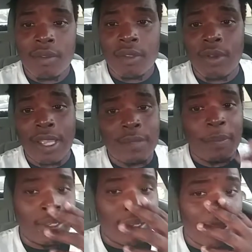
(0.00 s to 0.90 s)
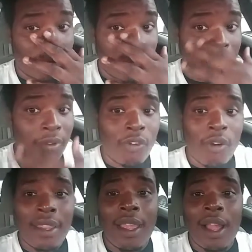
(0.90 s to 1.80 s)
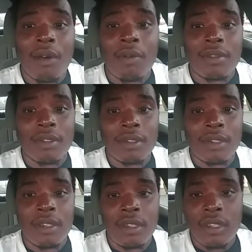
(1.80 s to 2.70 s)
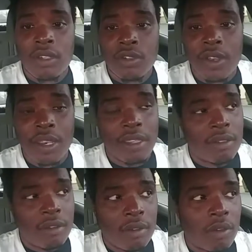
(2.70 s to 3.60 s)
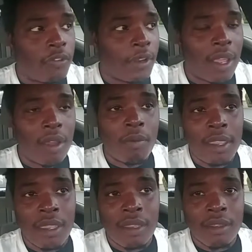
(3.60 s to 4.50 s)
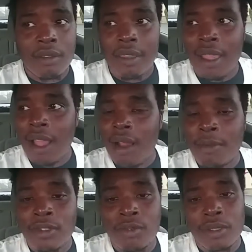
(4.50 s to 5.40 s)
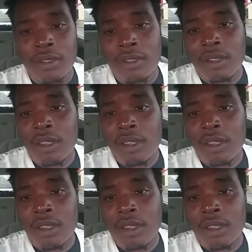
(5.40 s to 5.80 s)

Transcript: So I spent now damn near 48 hours trying to, you know, figure out a way and how I'm gonna do this.